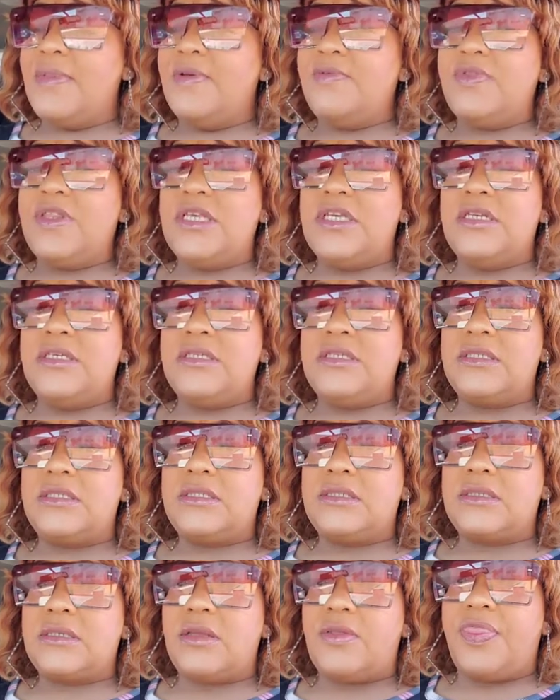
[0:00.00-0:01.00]
of
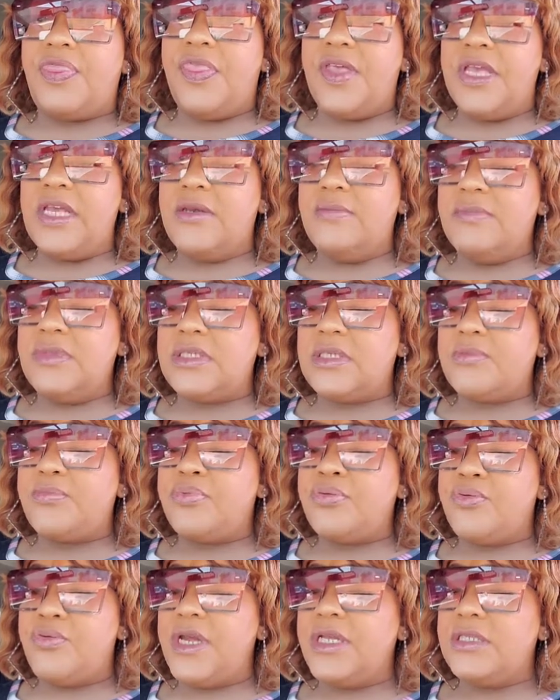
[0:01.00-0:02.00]
these themed
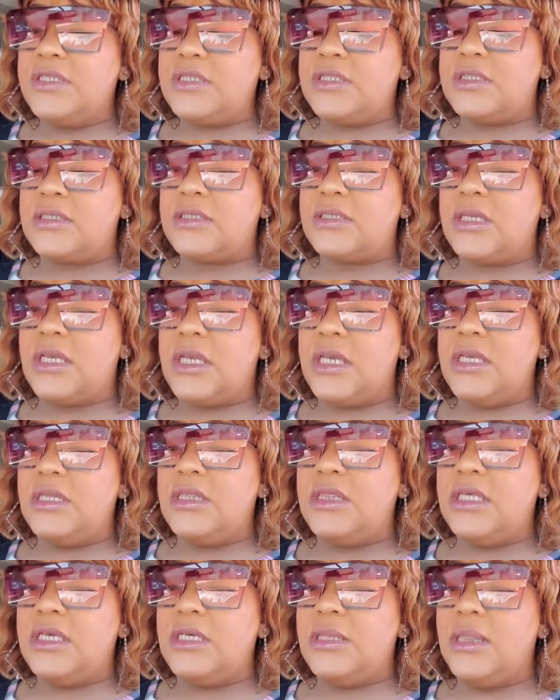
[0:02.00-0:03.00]
prints
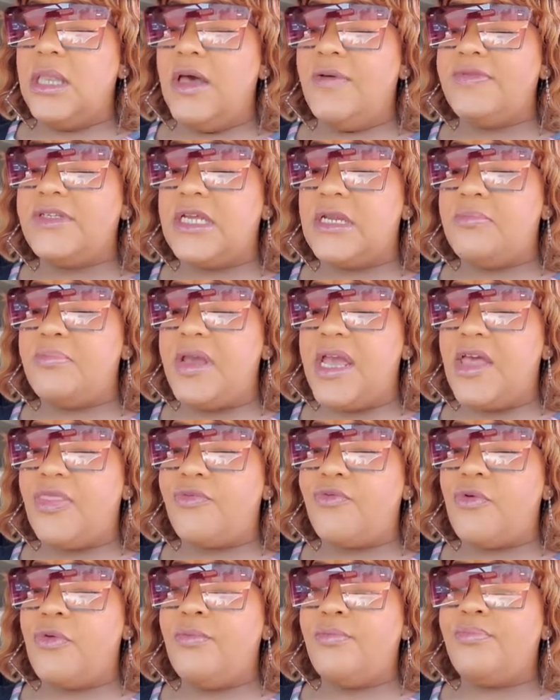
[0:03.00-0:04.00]
in the Loved In
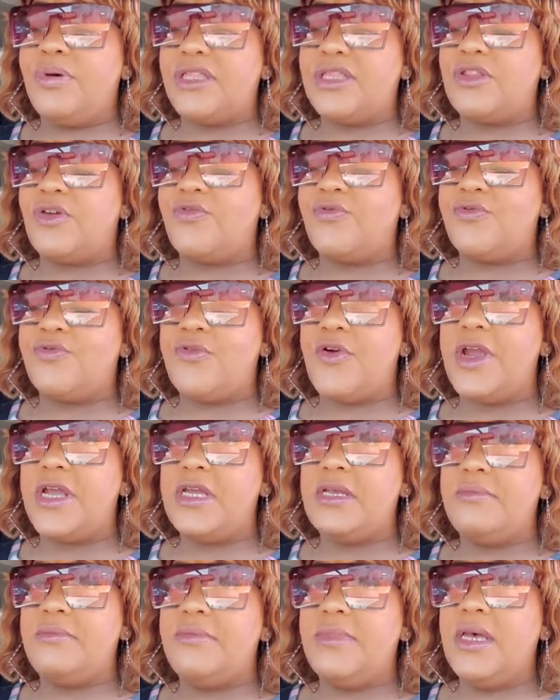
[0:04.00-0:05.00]
bathroom, but the
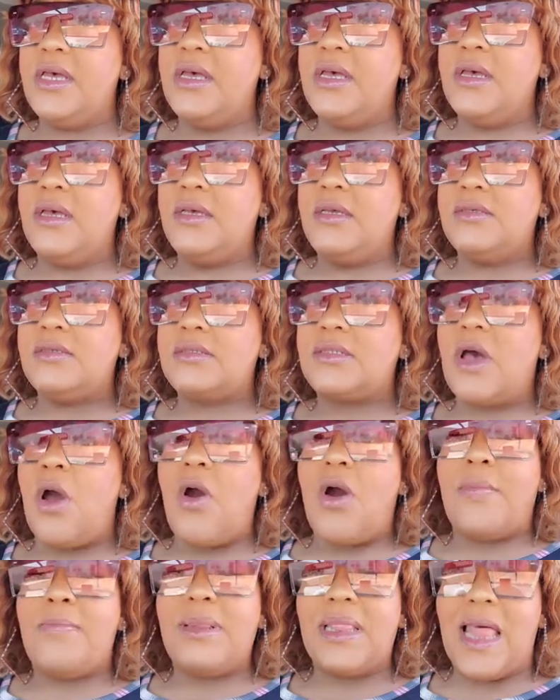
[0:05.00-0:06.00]
frames
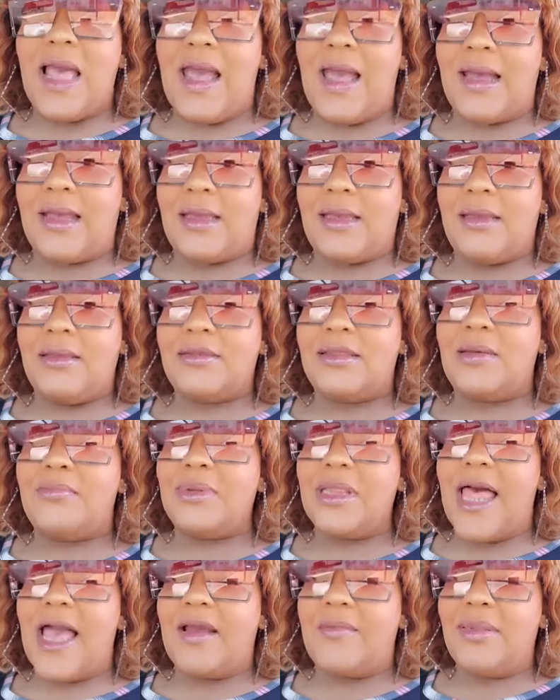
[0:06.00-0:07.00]
are black, the
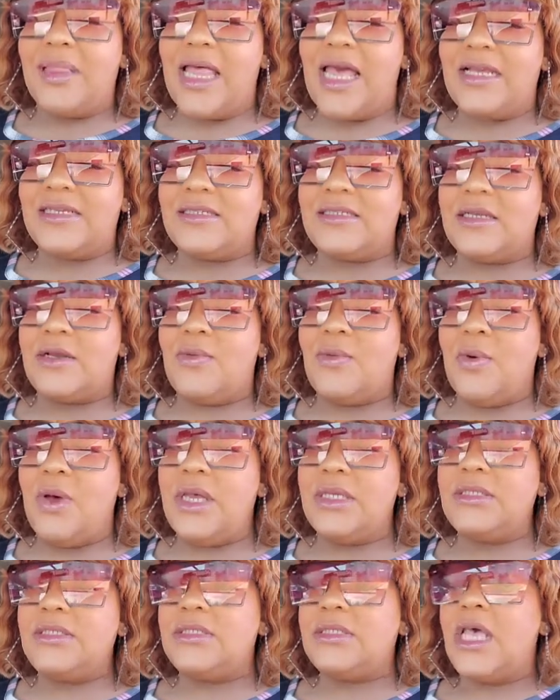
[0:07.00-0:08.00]
black plastic
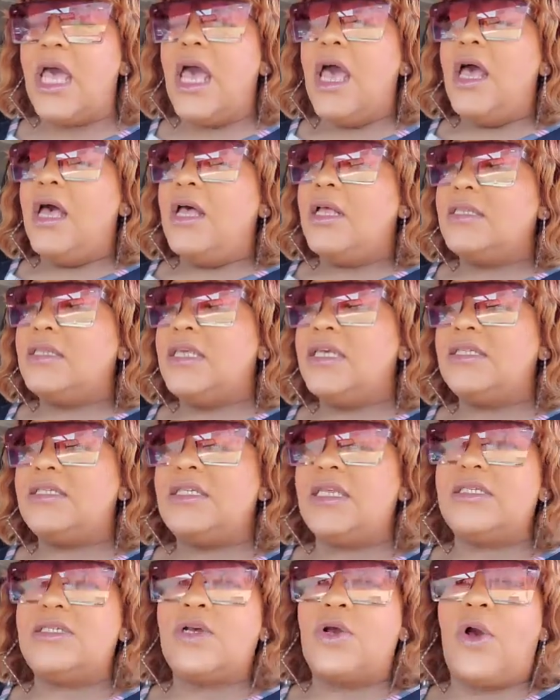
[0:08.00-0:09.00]
ones.
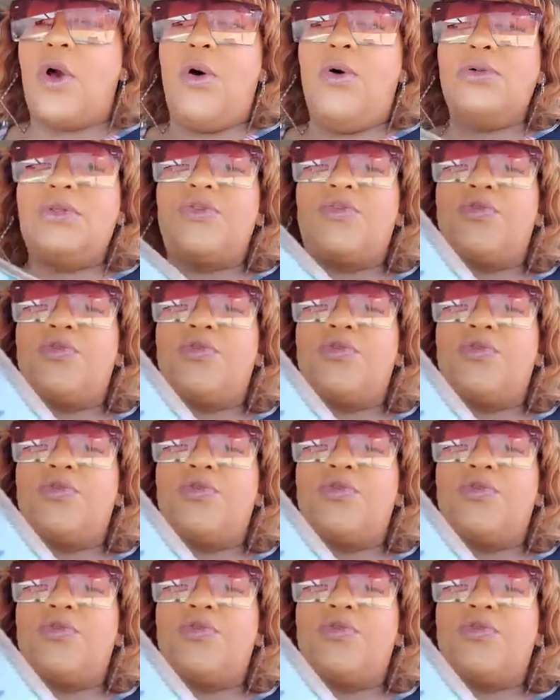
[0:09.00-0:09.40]
This is a gold